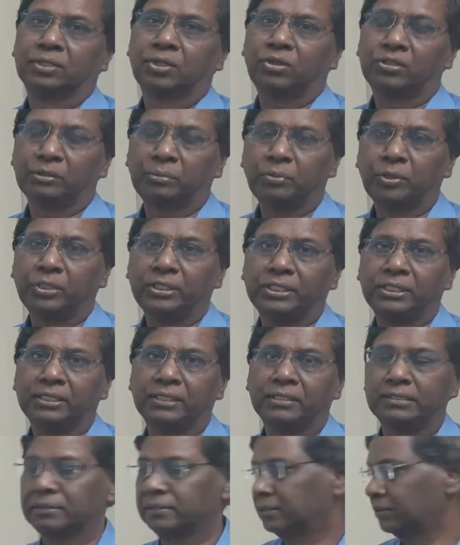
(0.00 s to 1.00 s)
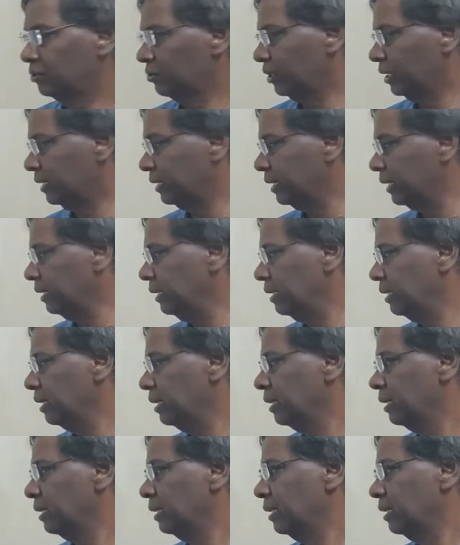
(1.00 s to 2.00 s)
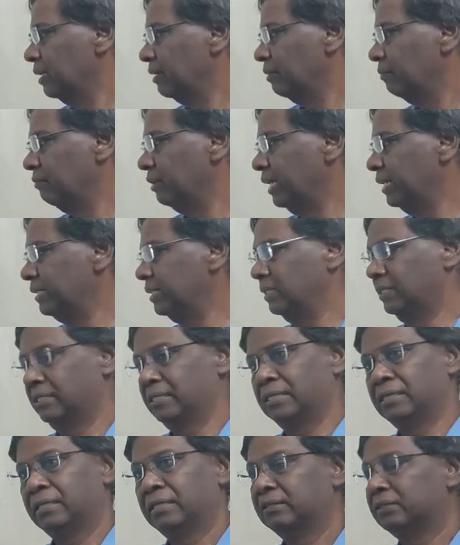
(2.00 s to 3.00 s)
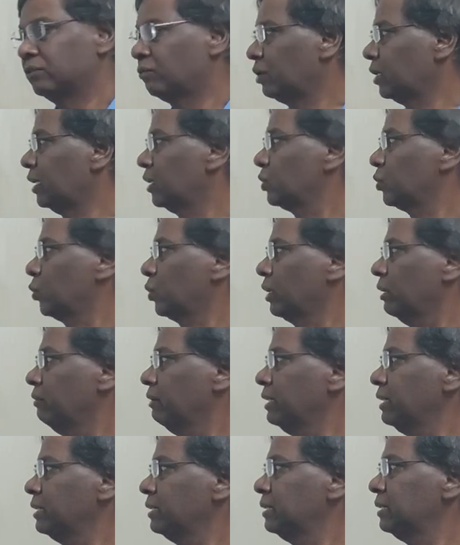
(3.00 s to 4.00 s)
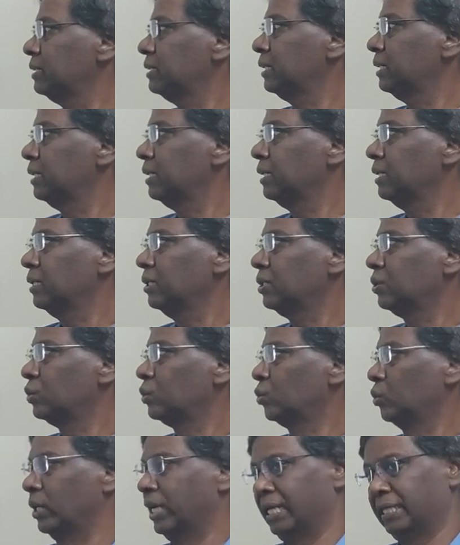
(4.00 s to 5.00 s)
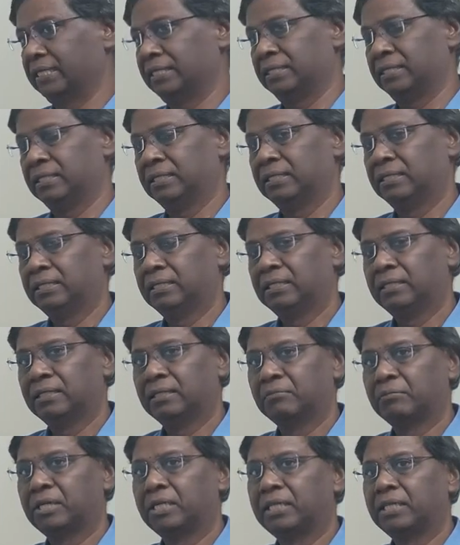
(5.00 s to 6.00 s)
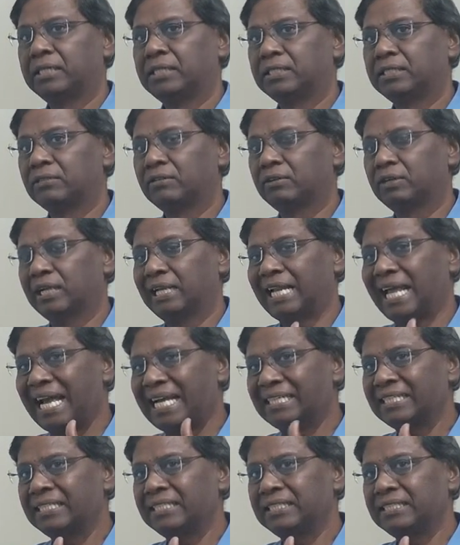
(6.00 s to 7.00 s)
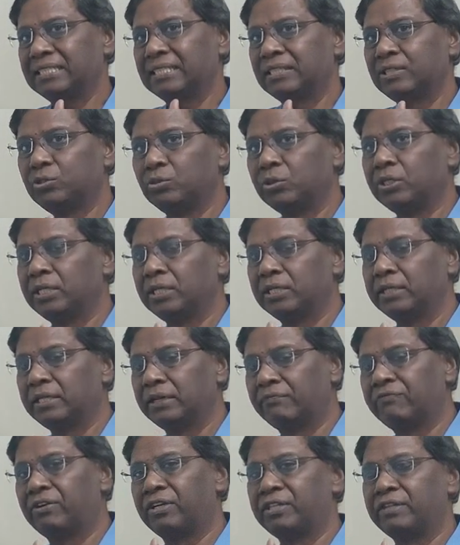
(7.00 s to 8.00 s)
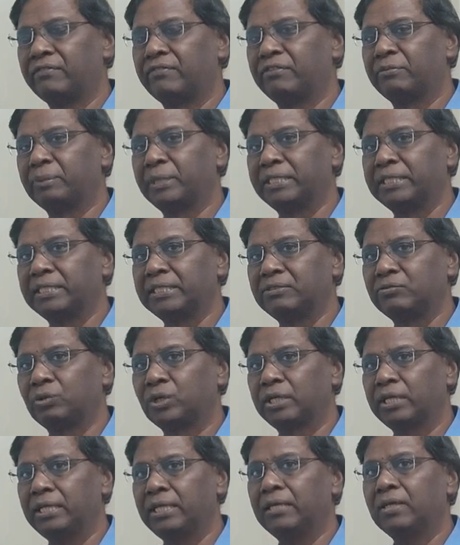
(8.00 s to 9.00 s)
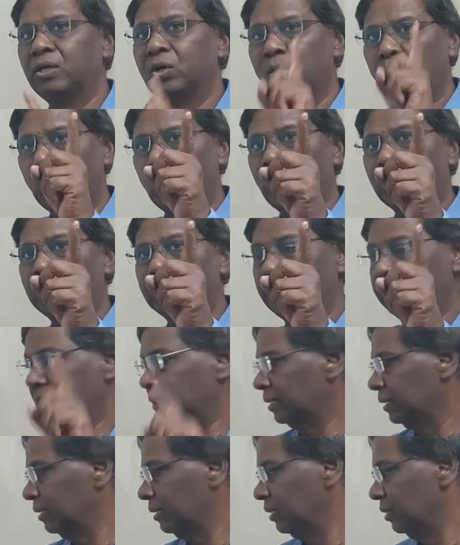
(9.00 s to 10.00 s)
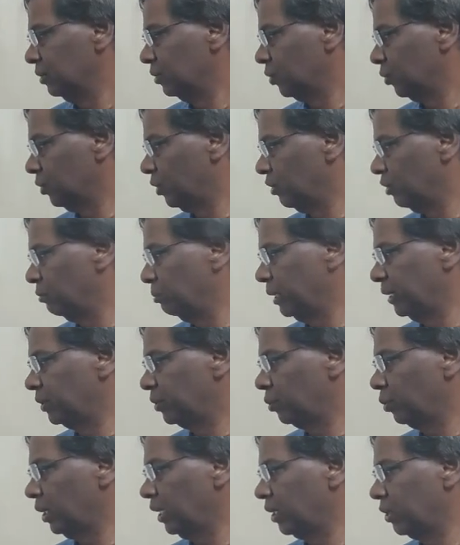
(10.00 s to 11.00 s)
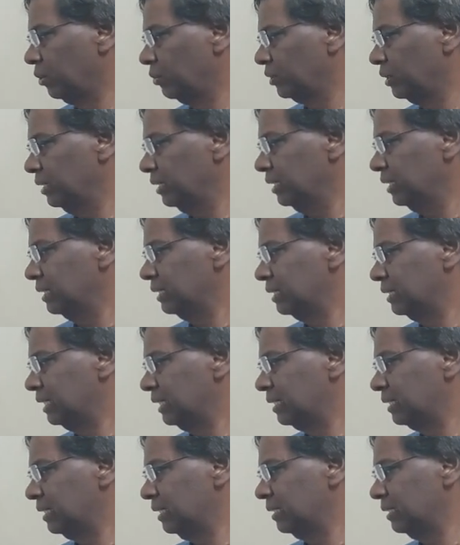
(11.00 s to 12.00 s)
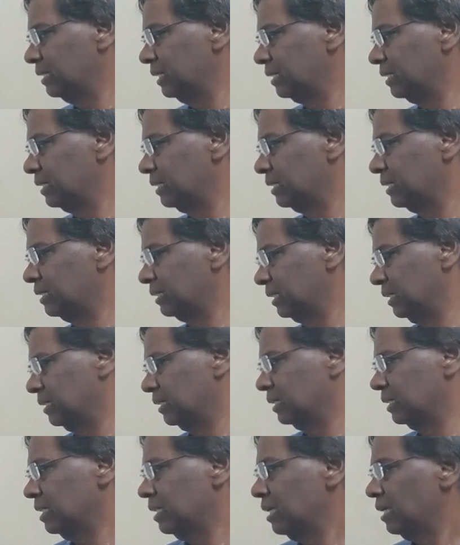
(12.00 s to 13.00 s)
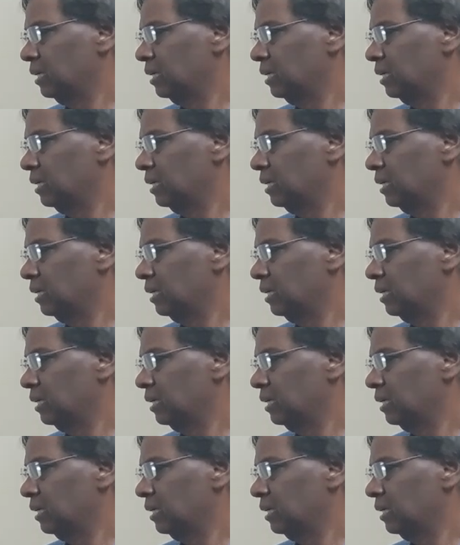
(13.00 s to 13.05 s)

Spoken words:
Got the point? So again, wages. So what the total wages is in a year? 2 lakhs. But it is a lag is you need deferment is only 1 month. So divided by 12 equal to 16,666.